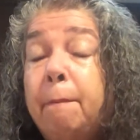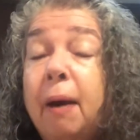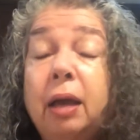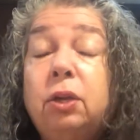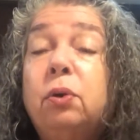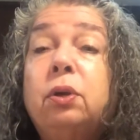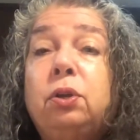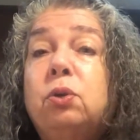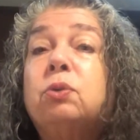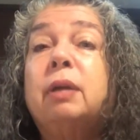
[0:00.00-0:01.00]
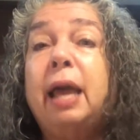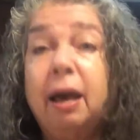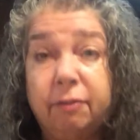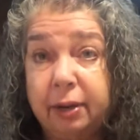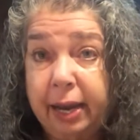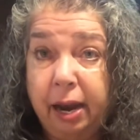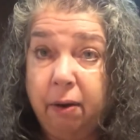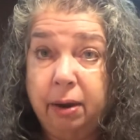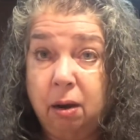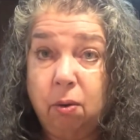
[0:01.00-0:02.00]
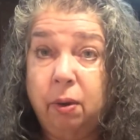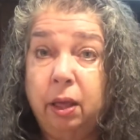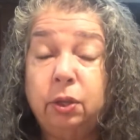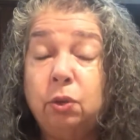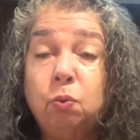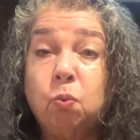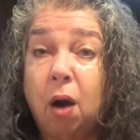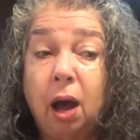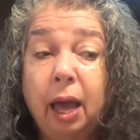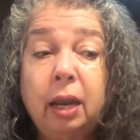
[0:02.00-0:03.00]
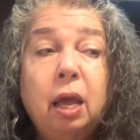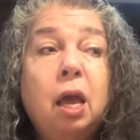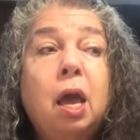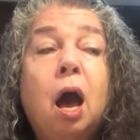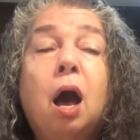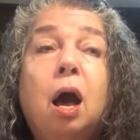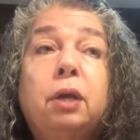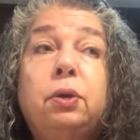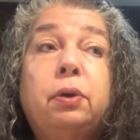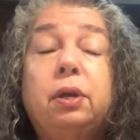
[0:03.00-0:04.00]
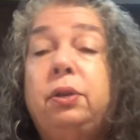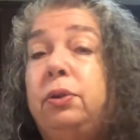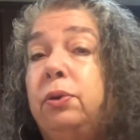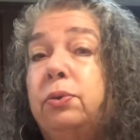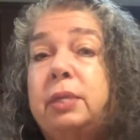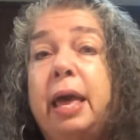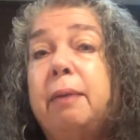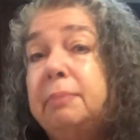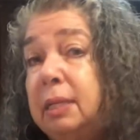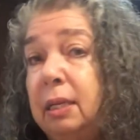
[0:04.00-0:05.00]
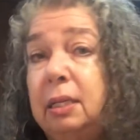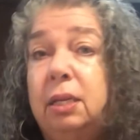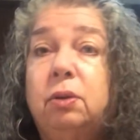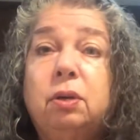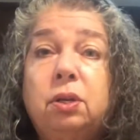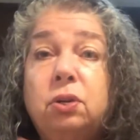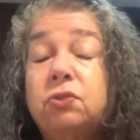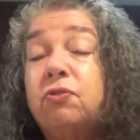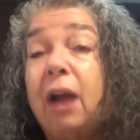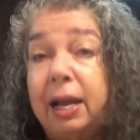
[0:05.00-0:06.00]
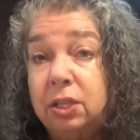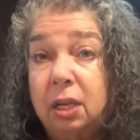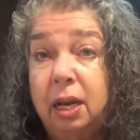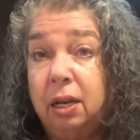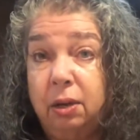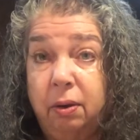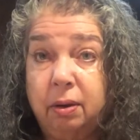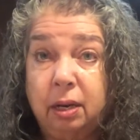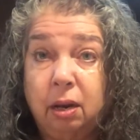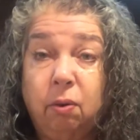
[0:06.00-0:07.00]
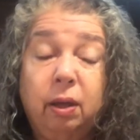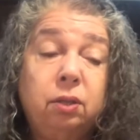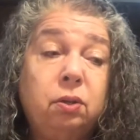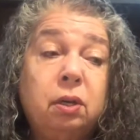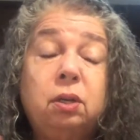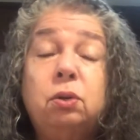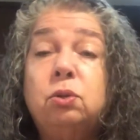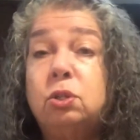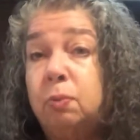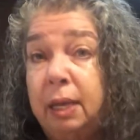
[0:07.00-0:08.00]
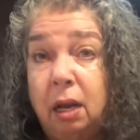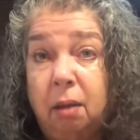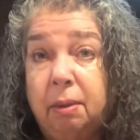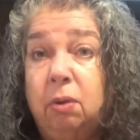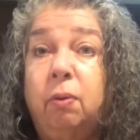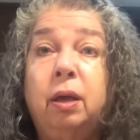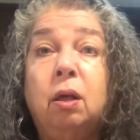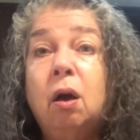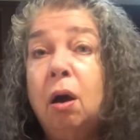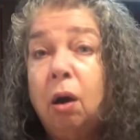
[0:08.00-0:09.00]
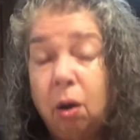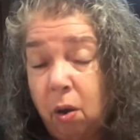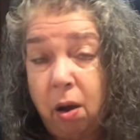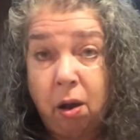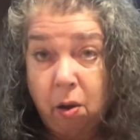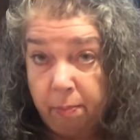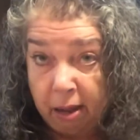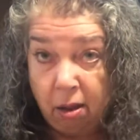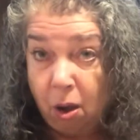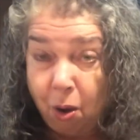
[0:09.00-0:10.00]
but you can use whatever carrier oil you want. You can use MCT, you can use fractionated coconut oil, you can use sweet almond oil, jojoba